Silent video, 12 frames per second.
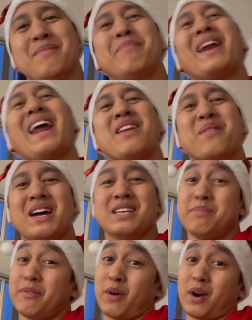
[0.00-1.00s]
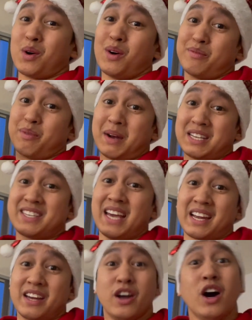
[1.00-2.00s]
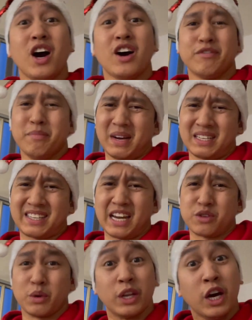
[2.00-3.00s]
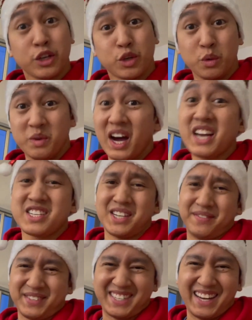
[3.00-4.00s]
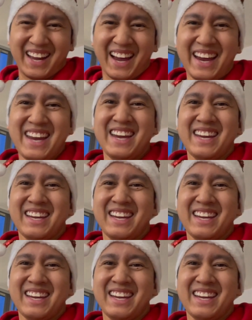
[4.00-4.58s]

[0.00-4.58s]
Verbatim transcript: But anyways, before I go on for my second of my scheduled two night shifts tonight,